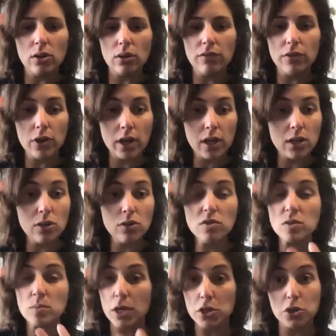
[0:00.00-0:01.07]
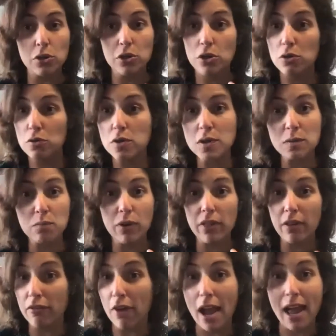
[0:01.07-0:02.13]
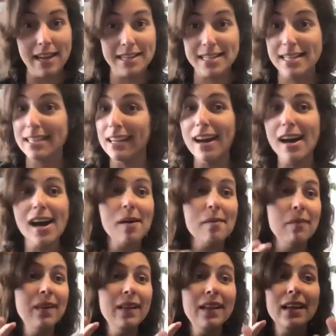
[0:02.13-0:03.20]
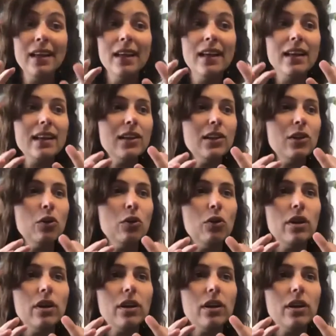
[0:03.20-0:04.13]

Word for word: if you're going to use, make sure you use with a friend. Um, you know,